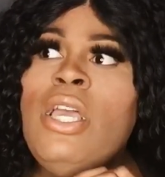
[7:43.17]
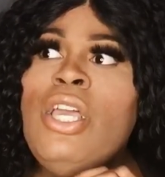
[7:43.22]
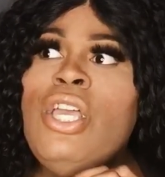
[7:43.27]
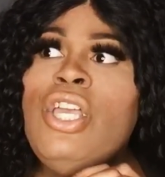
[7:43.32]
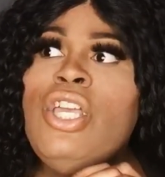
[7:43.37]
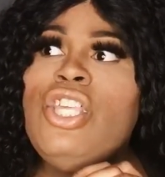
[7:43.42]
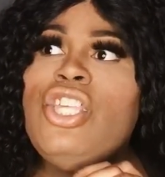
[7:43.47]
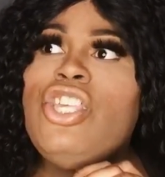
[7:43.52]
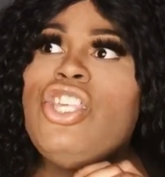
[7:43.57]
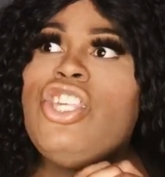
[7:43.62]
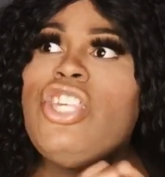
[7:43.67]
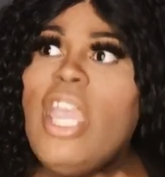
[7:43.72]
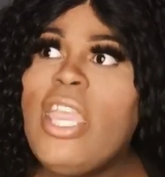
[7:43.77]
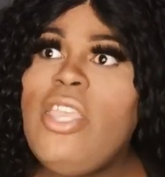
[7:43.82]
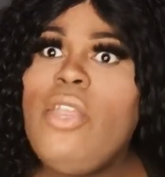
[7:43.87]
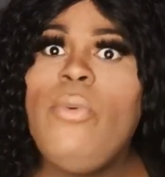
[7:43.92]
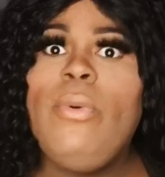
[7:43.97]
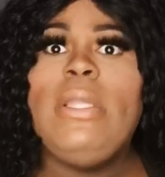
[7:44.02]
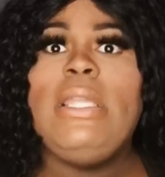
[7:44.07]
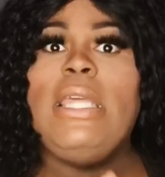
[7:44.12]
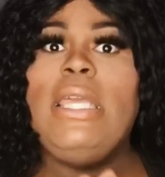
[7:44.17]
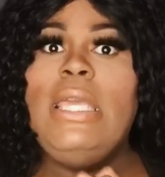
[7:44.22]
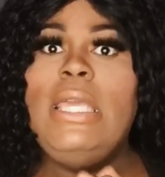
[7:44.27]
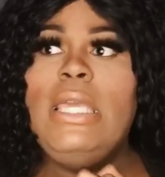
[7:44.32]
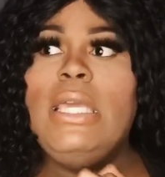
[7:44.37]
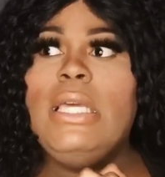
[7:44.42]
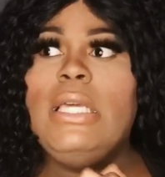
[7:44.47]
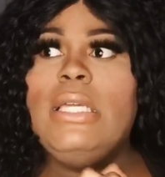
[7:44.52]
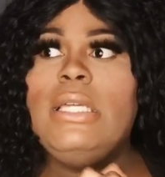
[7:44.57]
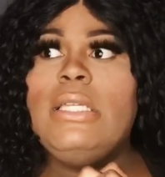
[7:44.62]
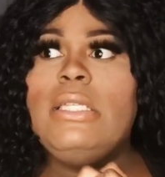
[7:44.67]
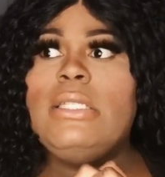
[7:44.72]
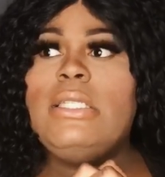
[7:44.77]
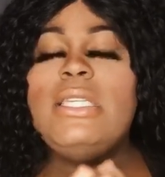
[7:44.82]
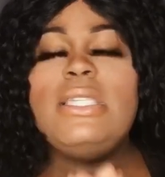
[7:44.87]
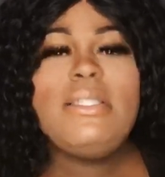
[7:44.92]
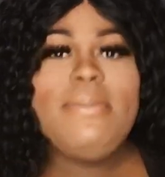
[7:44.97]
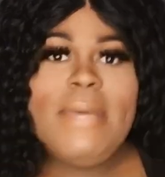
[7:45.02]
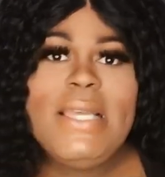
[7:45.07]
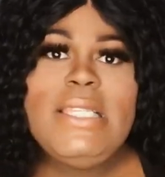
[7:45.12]
genuinely
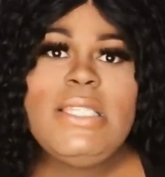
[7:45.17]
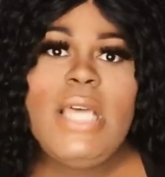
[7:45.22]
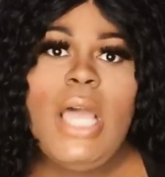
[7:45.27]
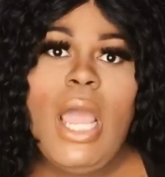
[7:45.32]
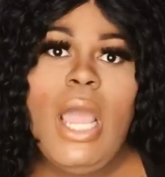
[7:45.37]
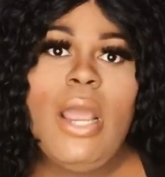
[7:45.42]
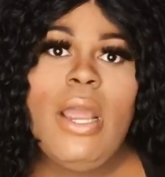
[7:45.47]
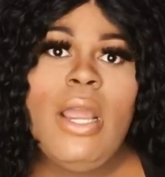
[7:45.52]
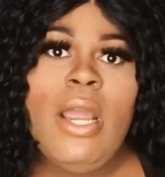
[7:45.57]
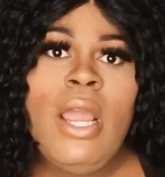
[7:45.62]
dismisses her.